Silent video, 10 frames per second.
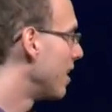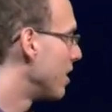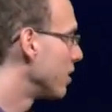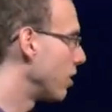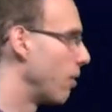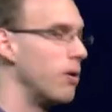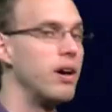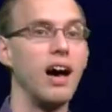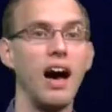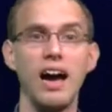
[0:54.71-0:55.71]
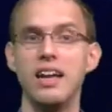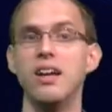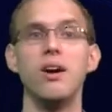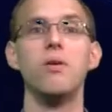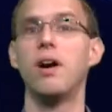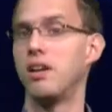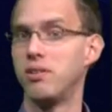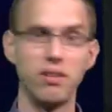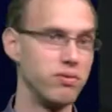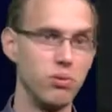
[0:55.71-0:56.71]
So I know I don't
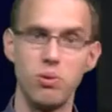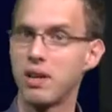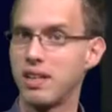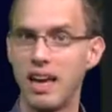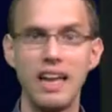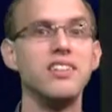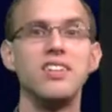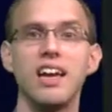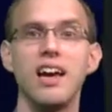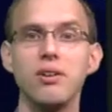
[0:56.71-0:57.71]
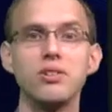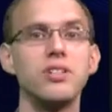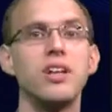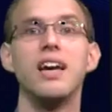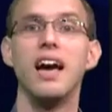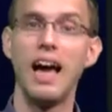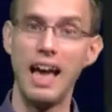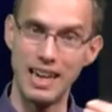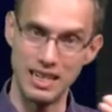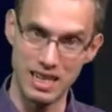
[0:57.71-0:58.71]
have to look at anything else. A
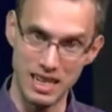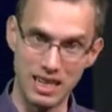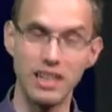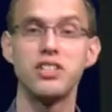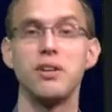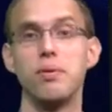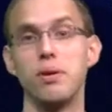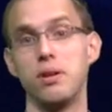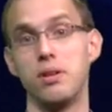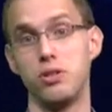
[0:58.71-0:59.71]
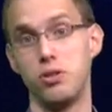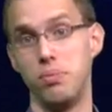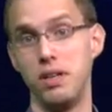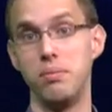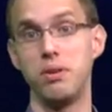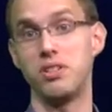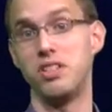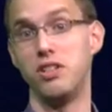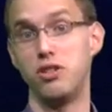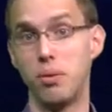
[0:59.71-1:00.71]
is not similar to B because the
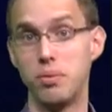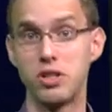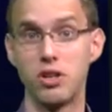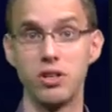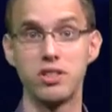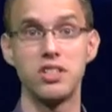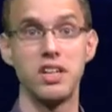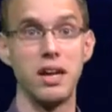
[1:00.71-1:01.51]
determinants are not the same.